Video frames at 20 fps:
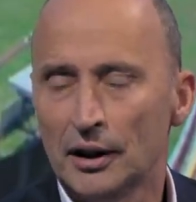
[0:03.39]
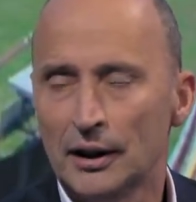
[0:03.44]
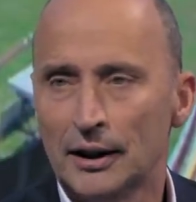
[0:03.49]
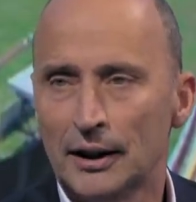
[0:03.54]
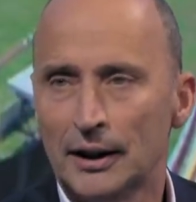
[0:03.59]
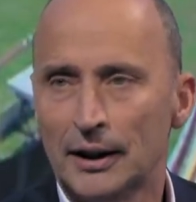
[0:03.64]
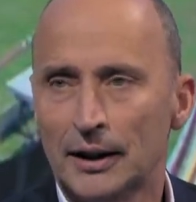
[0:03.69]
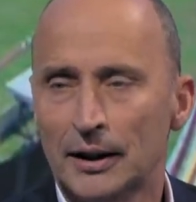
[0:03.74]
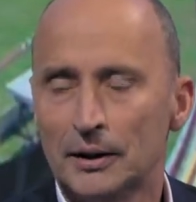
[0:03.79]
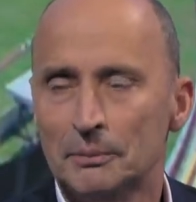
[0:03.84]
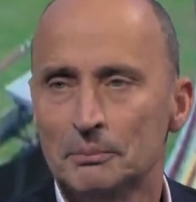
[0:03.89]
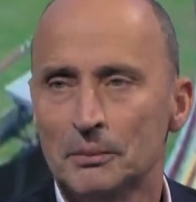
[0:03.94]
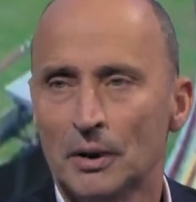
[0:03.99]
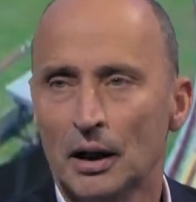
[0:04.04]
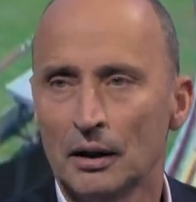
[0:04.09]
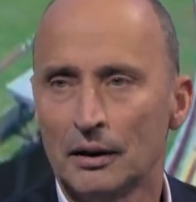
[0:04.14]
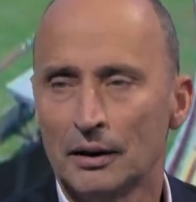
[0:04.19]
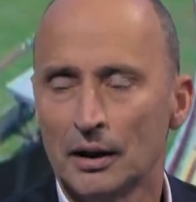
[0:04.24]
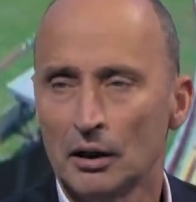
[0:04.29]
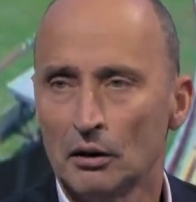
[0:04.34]
I
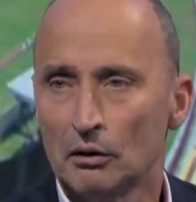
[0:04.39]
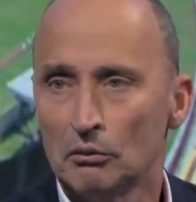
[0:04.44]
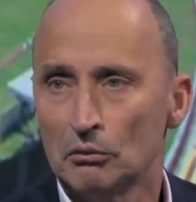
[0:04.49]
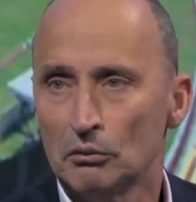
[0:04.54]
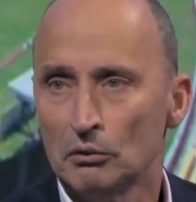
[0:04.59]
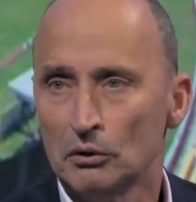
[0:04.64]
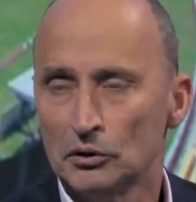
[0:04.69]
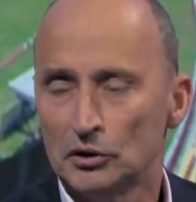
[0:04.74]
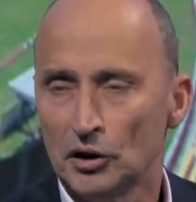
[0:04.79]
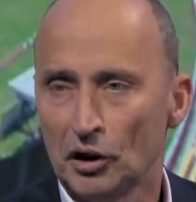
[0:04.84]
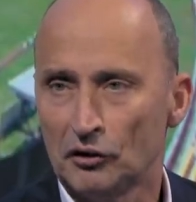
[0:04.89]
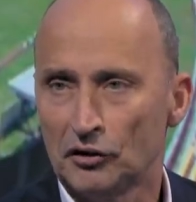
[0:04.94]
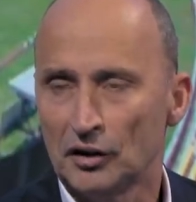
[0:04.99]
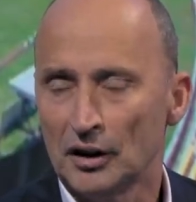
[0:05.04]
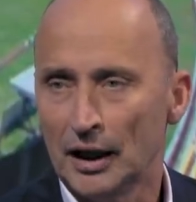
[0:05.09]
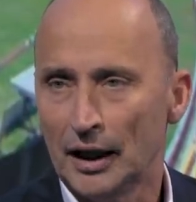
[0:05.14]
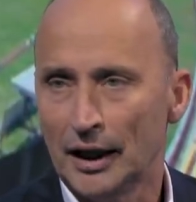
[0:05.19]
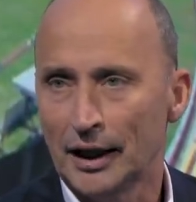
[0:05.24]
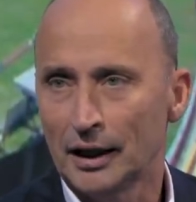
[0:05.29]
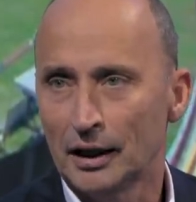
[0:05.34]
think Justin
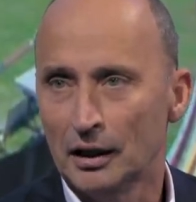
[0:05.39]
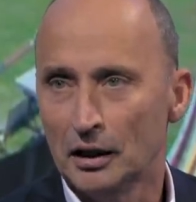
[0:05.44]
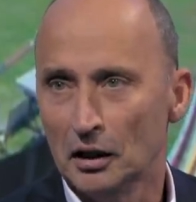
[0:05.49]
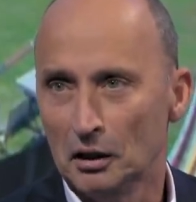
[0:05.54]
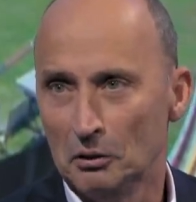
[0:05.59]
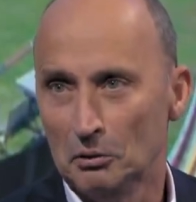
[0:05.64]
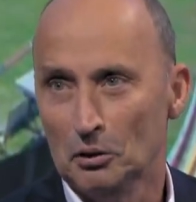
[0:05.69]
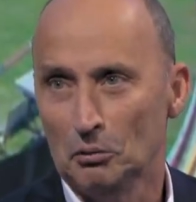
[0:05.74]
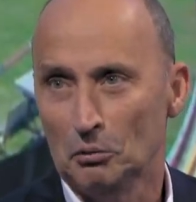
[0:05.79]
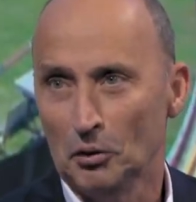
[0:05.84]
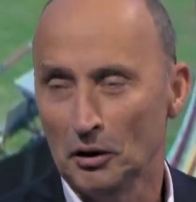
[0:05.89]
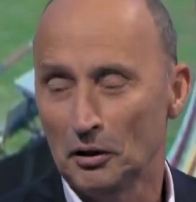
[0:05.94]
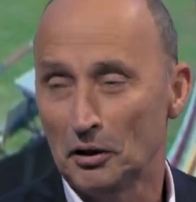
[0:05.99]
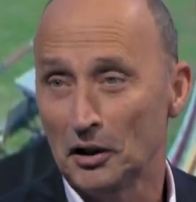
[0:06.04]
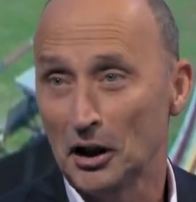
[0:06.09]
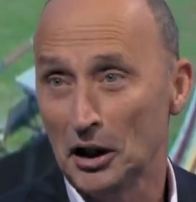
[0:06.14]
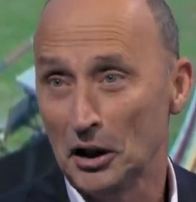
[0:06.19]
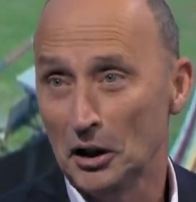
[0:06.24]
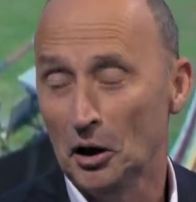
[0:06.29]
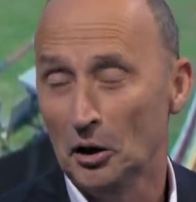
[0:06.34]
Langer, well, one
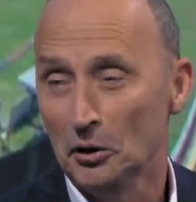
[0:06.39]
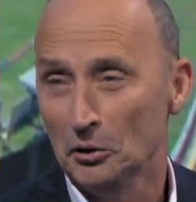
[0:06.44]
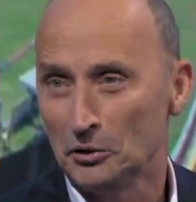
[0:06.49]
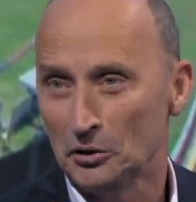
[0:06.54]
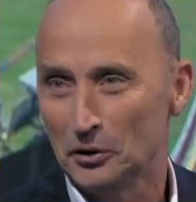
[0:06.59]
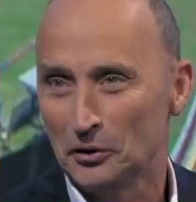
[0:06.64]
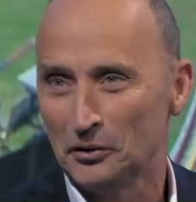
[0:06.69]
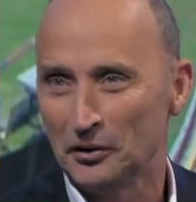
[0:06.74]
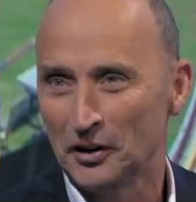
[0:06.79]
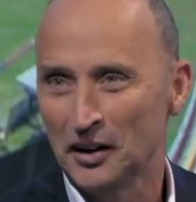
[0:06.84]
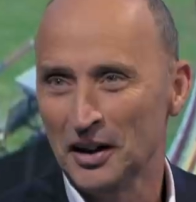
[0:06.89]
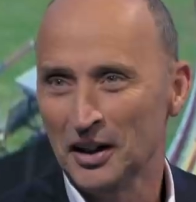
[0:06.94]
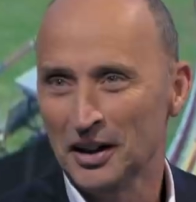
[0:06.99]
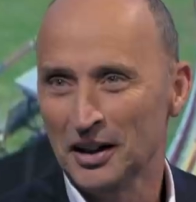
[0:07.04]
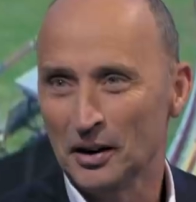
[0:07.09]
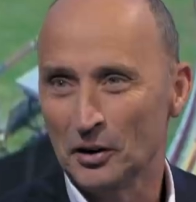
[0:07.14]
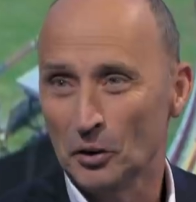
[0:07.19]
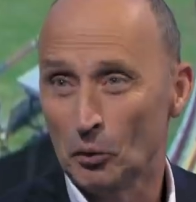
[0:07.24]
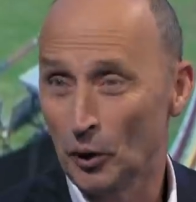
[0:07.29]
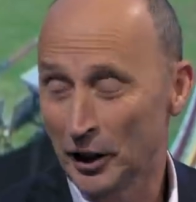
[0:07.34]
thing he knows is
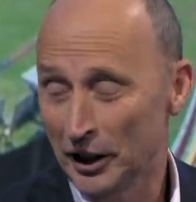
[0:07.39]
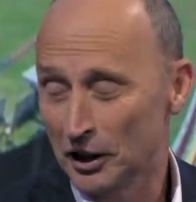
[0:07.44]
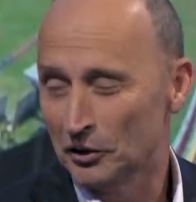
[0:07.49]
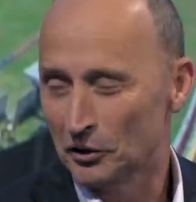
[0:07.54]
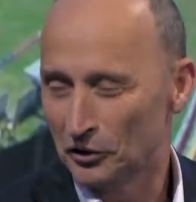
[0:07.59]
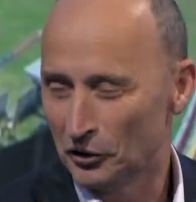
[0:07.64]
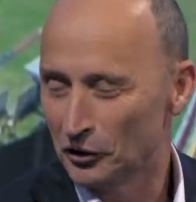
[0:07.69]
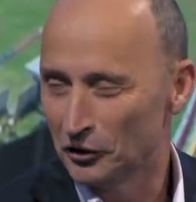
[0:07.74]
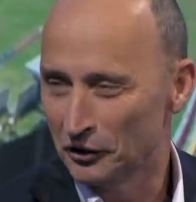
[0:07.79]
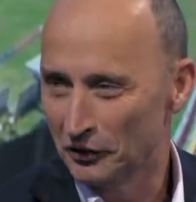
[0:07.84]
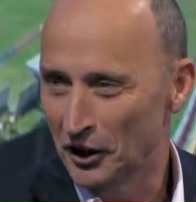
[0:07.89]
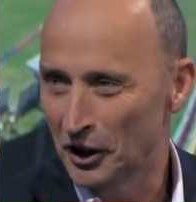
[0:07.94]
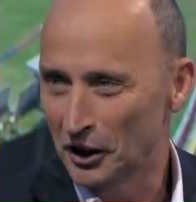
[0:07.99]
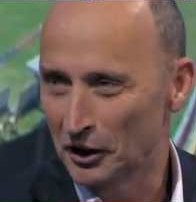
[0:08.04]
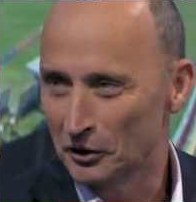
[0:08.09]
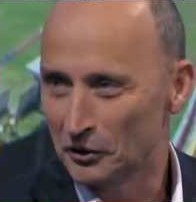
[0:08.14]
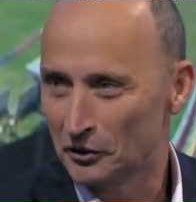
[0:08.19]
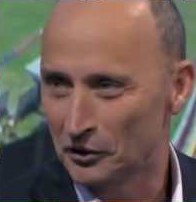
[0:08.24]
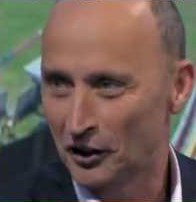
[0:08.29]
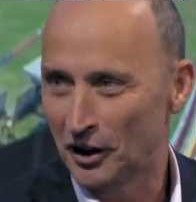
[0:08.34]
the weaknesses of the
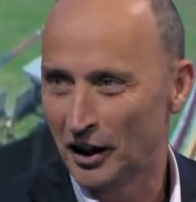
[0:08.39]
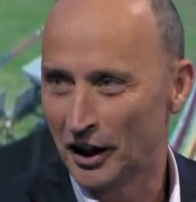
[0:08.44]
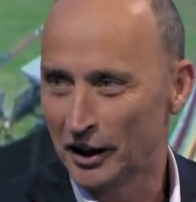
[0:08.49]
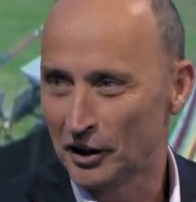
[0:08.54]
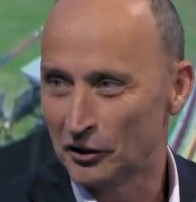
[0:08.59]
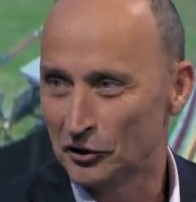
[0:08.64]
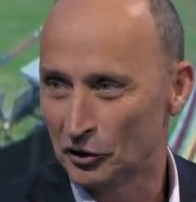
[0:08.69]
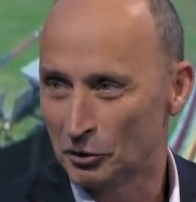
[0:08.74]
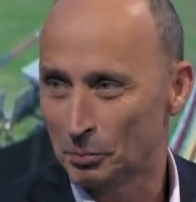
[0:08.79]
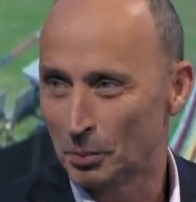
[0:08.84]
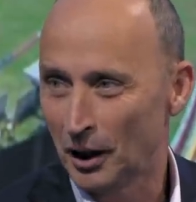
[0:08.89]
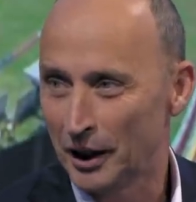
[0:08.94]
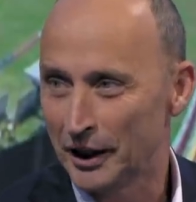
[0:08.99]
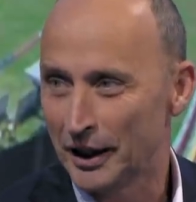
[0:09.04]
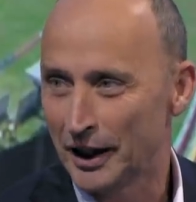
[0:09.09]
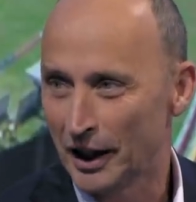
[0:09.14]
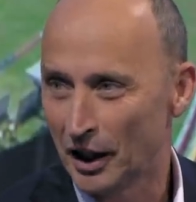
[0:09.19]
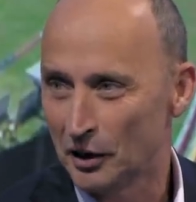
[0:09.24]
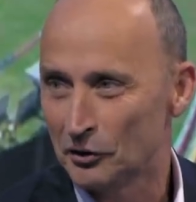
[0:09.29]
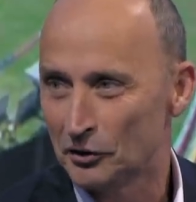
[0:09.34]
England side. He's just played
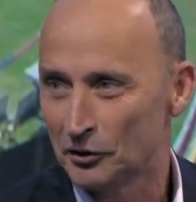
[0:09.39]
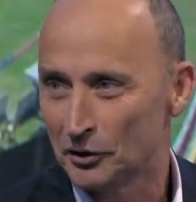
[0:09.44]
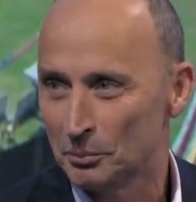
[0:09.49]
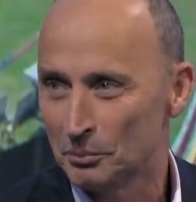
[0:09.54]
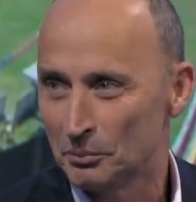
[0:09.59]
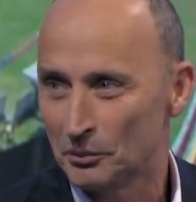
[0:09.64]
against them.